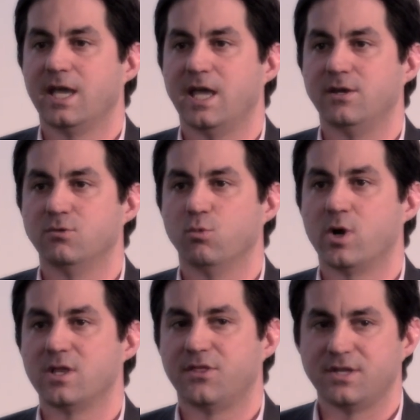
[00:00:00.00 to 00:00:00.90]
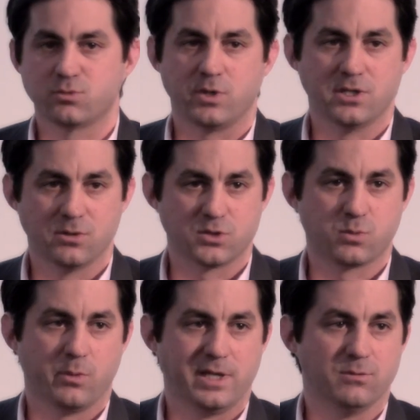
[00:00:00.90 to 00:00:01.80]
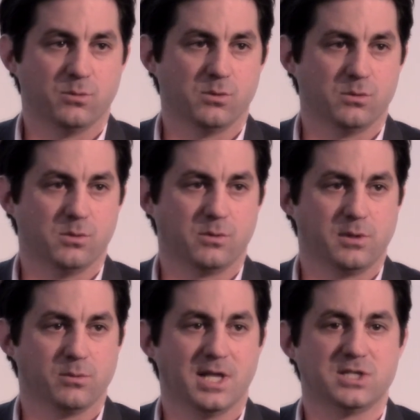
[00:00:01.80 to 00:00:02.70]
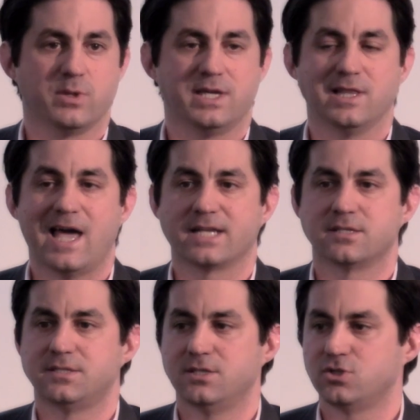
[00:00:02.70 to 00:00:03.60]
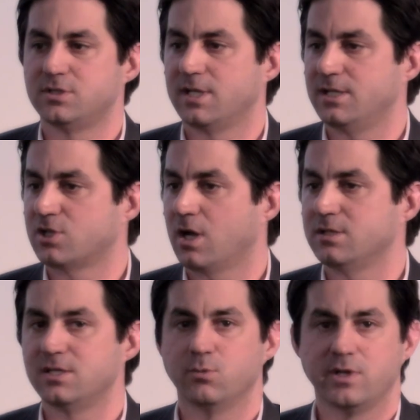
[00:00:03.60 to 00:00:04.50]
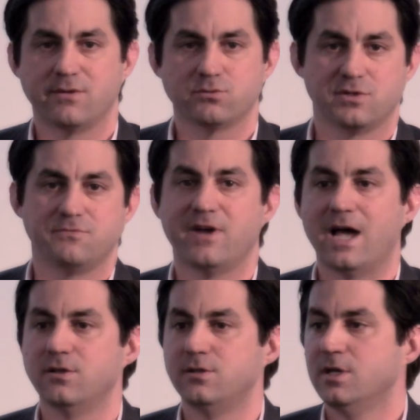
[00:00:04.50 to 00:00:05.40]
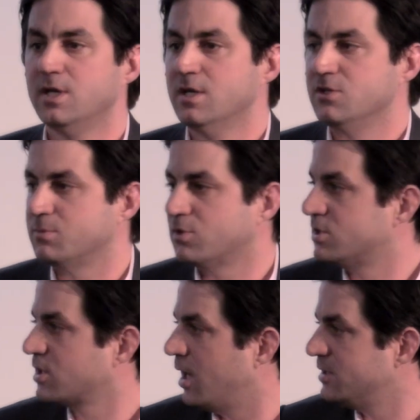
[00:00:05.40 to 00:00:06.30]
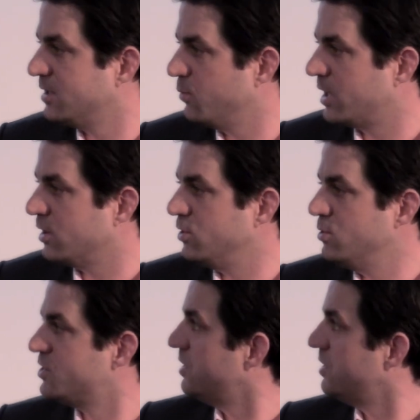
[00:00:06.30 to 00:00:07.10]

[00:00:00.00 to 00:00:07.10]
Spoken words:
And one of the things we noticed when we realized we had lacked decision stage content, we actually found some good content we could use.